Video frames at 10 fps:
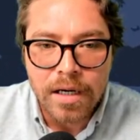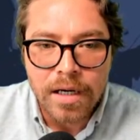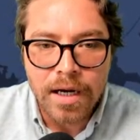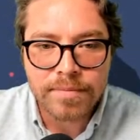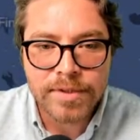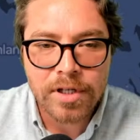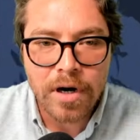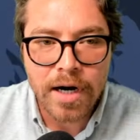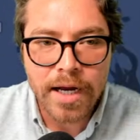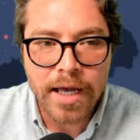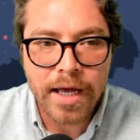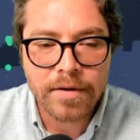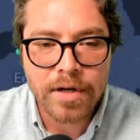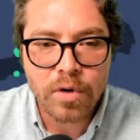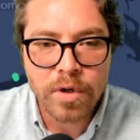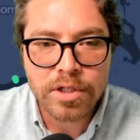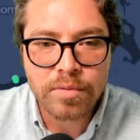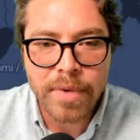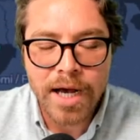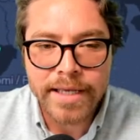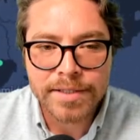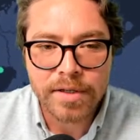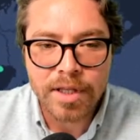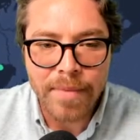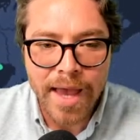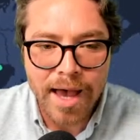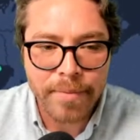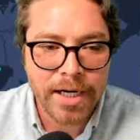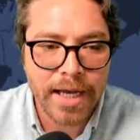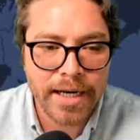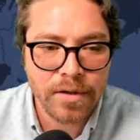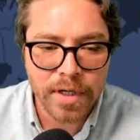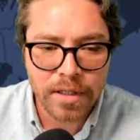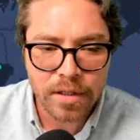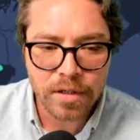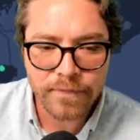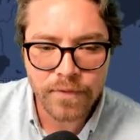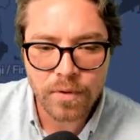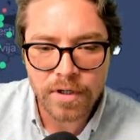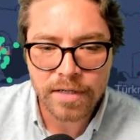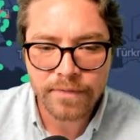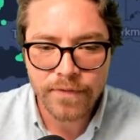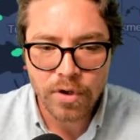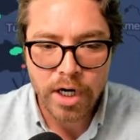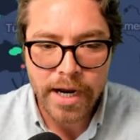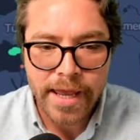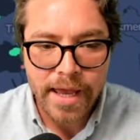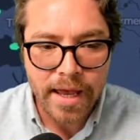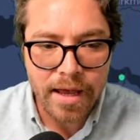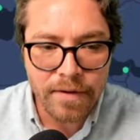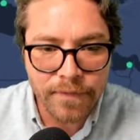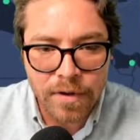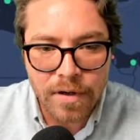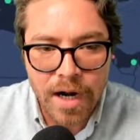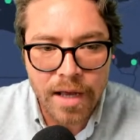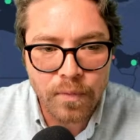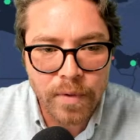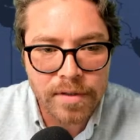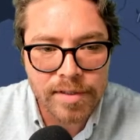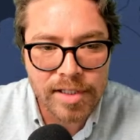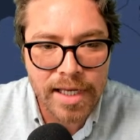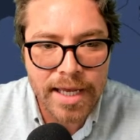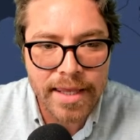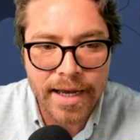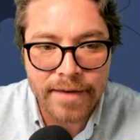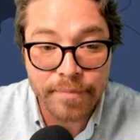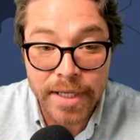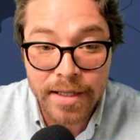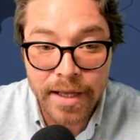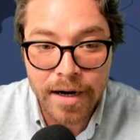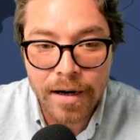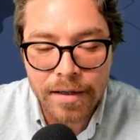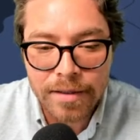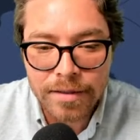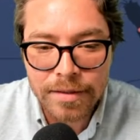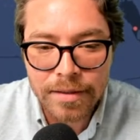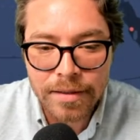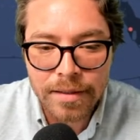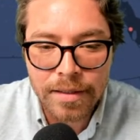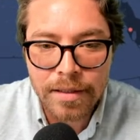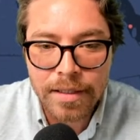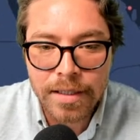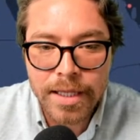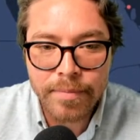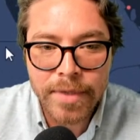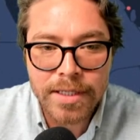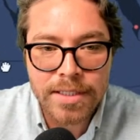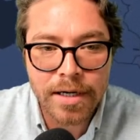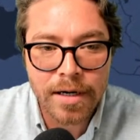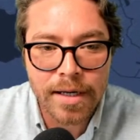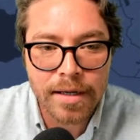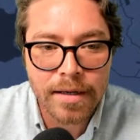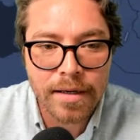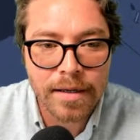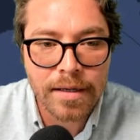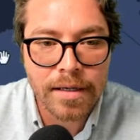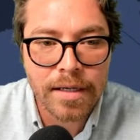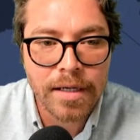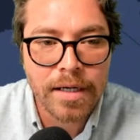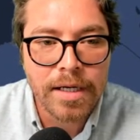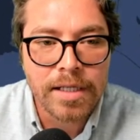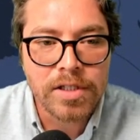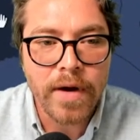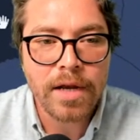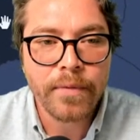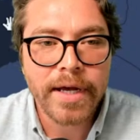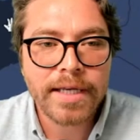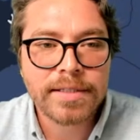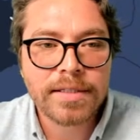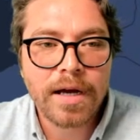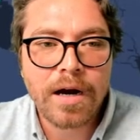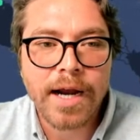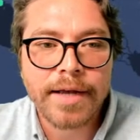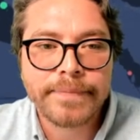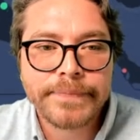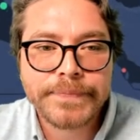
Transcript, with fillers: I'm sorry, I don't know where Dubai is on the map, and I don't want to look for it forever. I will say that I've been there in the military. So anyways, all right.